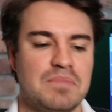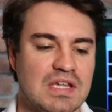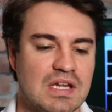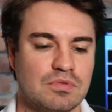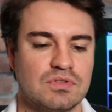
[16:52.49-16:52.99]

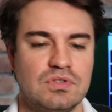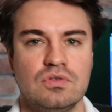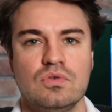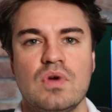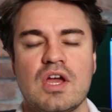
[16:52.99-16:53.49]
being able
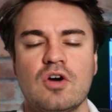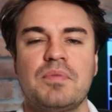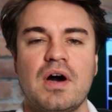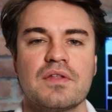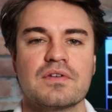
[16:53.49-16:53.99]
to
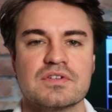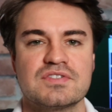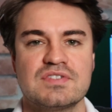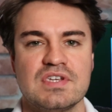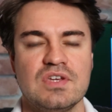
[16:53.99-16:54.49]
help others
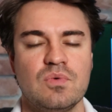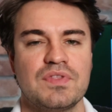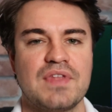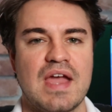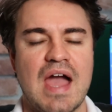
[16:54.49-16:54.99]
see
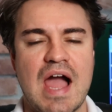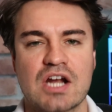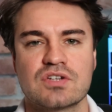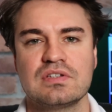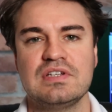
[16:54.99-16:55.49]
what they
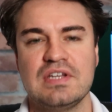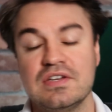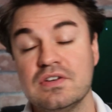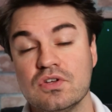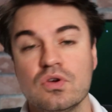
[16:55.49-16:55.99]
actually need
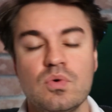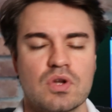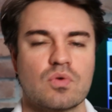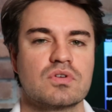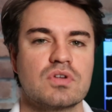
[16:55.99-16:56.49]
to do
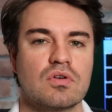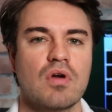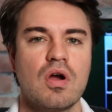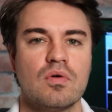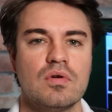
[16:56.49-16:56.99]
in order to
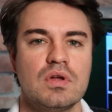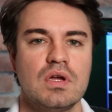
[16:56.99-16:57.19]
grow.